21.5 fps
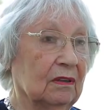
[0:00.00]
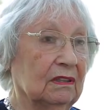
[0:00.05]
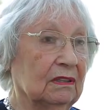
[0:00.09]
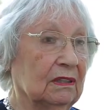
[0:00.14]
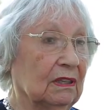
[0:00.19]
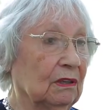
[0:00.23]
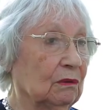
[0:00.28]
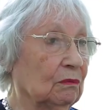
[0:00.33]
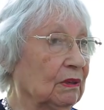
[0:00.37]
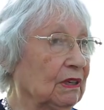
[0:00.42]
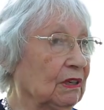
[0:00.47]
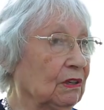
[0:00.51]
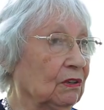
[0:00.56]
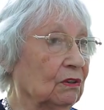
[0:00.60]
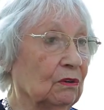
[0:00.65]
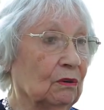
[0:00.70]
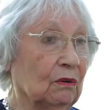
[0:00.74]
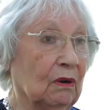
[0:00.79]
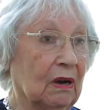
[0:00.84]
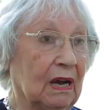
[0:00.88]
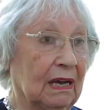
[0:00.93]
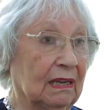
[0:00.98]
there were
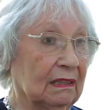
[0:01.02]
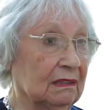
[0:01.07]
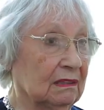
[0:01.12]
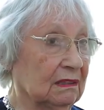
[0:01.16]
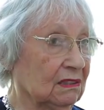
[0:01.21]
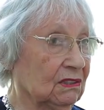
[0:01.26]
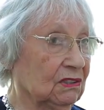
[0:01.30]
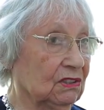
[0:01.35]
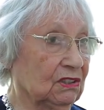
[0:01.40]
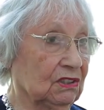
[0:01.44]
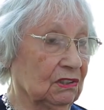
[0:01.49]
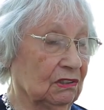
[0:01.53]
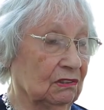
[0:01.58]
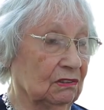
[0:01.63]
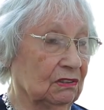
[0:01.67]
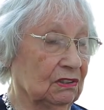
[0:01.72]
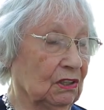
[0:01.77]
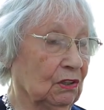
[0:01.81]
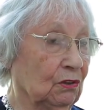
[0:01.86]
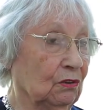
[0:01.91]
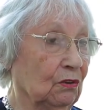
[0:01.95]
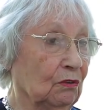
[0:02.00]
no other
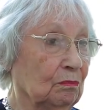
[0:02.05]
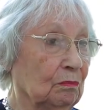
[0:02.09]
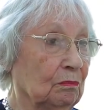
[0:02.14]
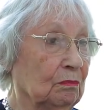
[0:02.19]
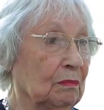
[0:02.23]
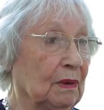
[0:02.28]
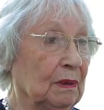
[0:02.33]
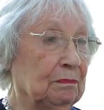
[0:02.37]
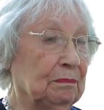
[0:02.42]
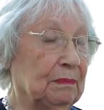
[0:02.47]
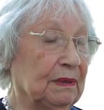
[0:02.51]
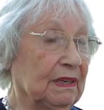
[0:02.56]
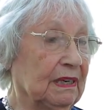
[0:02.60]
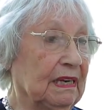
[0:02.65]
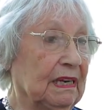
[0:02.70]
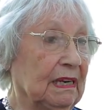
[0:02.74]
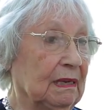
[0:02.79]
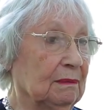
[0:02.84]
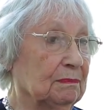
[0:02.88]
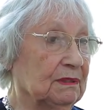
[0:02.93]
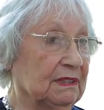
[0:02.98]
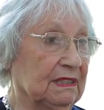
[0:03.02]
children, or
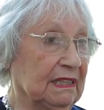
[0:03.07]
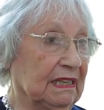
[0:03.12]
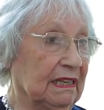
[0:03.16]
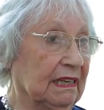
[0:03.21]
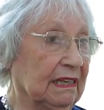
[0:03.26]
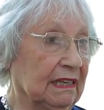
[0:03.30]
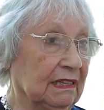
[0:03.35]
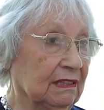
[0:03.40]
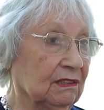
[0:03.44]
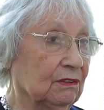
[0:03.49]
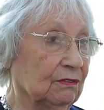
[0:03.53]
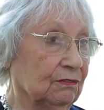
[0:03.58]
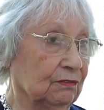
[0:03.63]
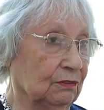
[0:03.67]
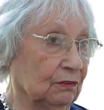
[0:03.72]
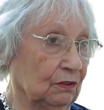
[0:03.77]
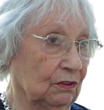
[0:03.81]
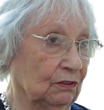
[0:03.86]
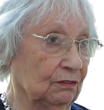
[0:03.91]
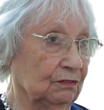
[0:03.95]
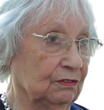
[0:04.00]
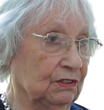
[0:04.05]
perhaps a
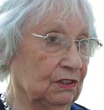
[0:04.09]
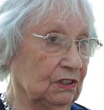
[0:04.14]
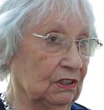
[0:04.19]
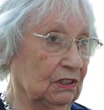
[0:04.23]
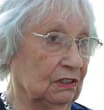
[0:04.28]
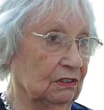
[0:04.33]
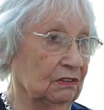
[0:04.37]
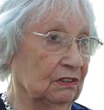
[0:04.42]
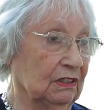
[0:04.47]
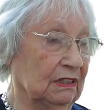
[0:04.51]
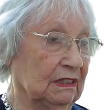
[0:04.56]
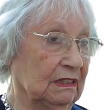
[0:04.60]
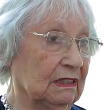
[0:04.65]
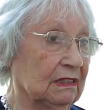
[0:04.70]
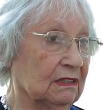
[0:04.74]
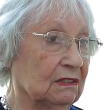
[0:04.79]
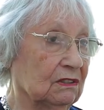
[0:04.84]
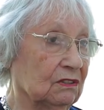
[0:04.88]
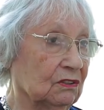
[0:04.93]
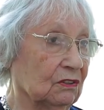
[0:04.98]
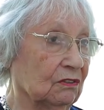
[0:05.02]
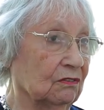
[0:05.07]
handful of children
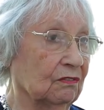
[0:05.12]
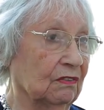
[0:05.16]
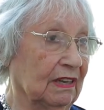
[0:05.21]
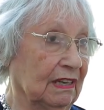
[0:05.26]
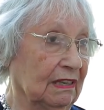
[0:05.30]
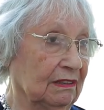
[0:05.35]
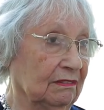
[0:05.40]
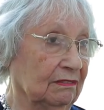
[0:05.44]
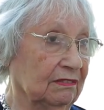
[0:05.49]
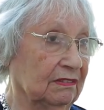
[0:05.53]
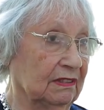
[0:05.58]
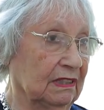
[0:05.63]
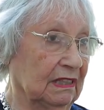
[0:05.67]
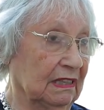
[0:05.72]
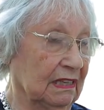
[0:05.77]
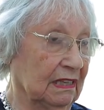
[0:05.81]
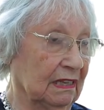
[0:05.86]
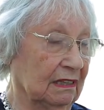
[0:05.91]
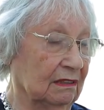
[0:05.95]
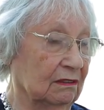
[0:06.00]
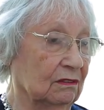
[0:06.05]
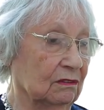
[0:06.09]
that survived the
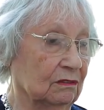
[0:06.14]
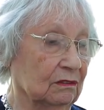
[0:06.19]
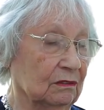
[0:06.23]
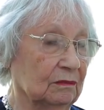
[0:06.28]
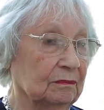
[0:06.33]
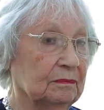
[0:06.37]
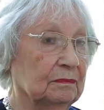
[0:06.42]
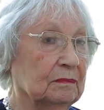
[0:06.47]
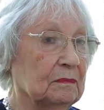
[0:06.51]
ghetto.